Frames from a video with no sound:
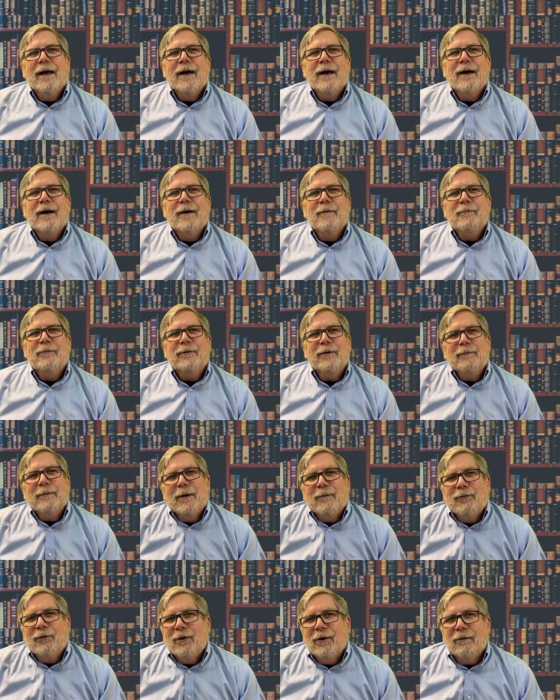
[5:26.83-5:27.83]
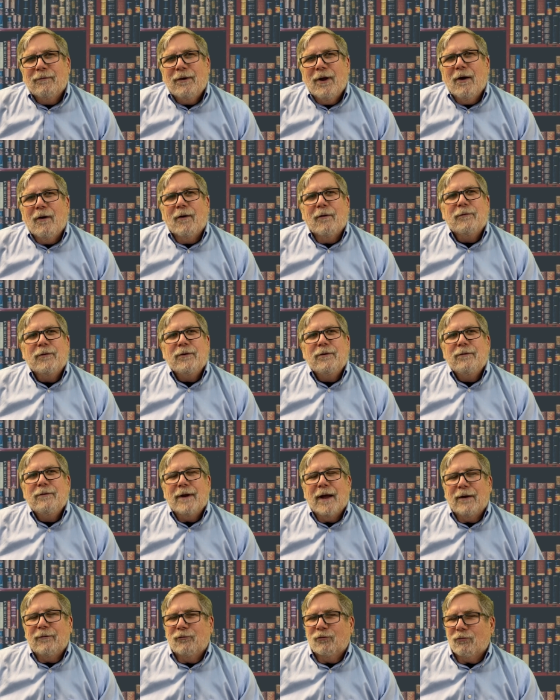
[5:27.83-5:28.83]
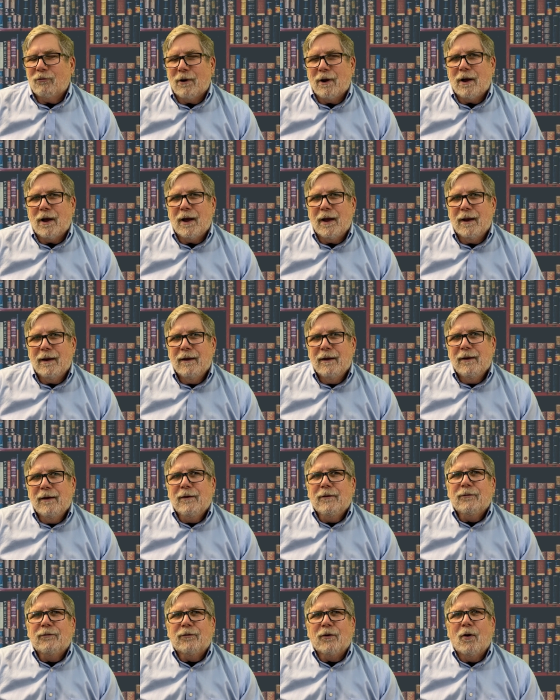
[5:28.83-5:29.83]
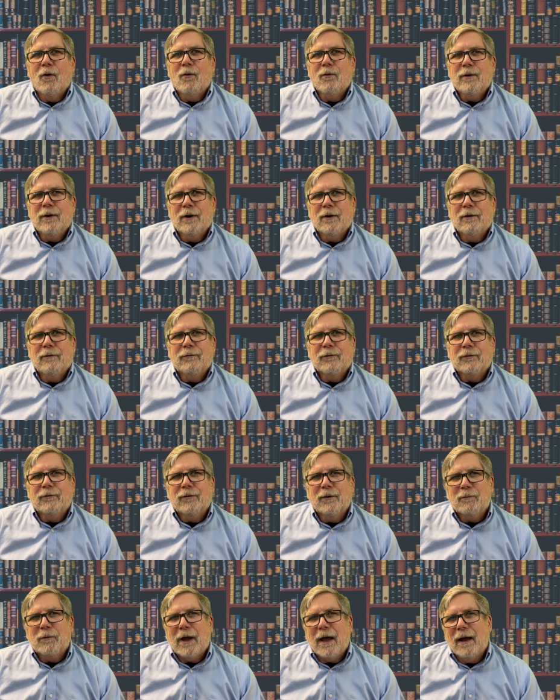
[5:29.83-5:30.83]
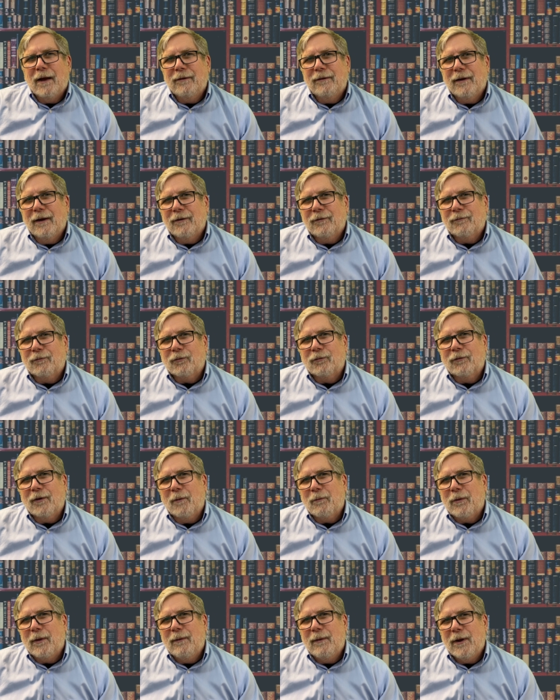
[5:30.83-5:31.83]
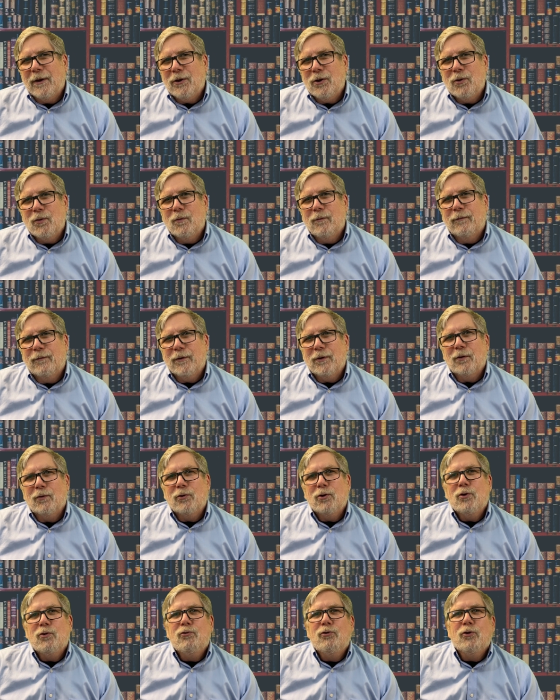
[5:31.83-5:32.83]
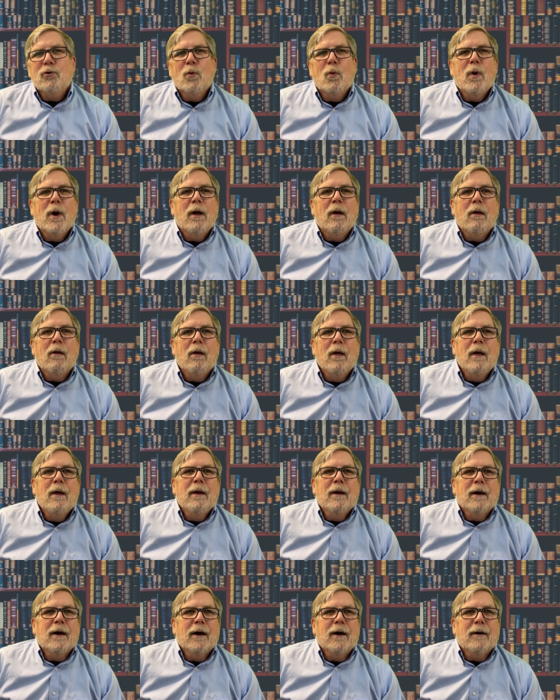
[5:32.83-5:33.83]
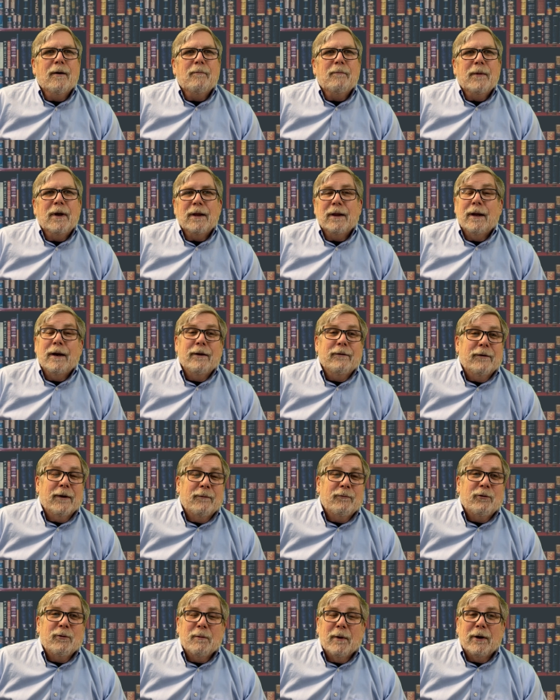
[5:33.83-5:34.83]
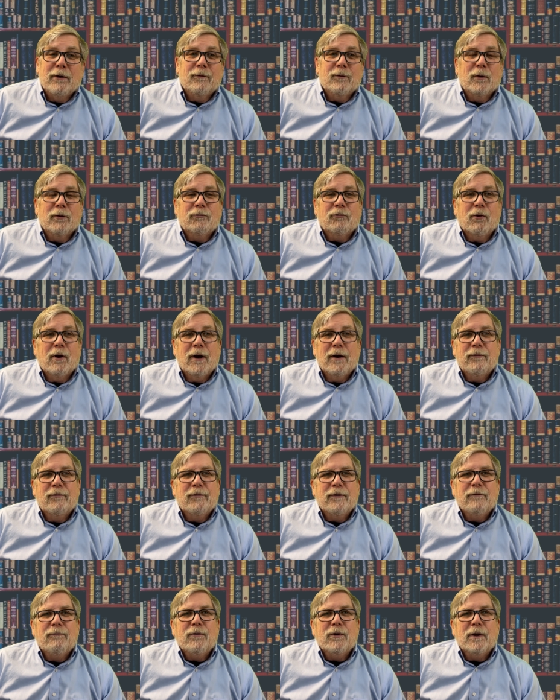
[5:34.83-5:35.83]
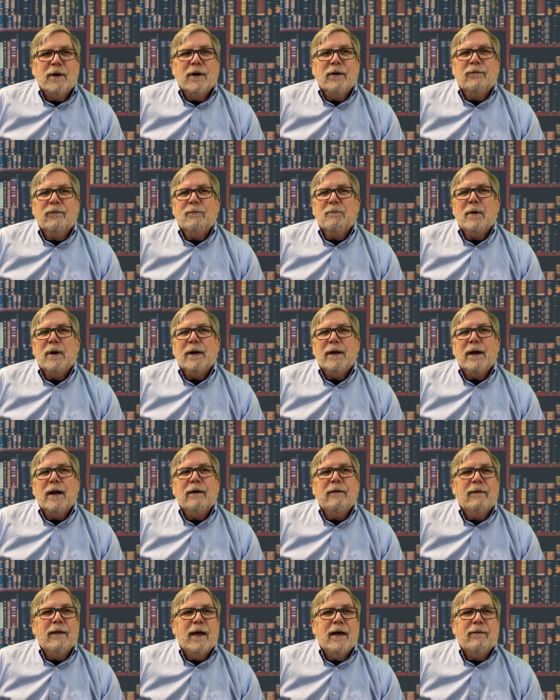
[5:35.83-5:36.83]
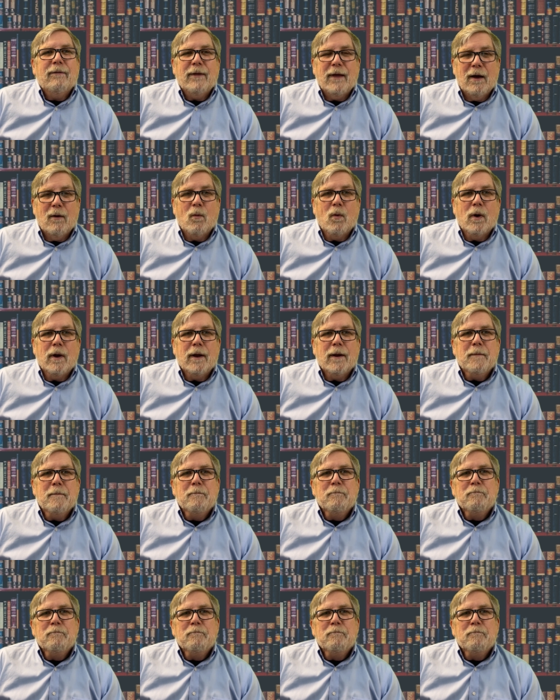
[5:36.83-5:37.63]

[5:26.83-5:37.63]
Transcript: Um, sometimes you don't know if you do not try. So, you know, if there's some contest for something that you feel you do well, um, a lot of times you might as well try and see if you can get some money out of that that way.